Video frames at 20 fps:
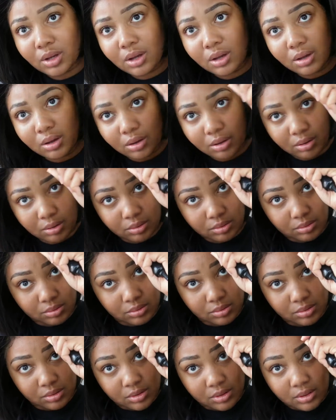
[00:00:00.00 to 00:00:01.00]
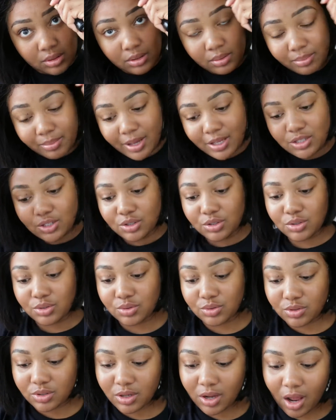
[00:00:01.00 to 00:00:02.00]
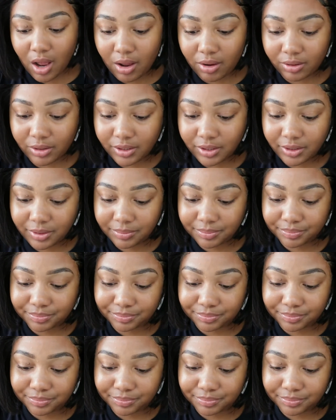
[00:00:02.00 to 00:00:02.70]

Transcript: Uh-oh, my sister's calling.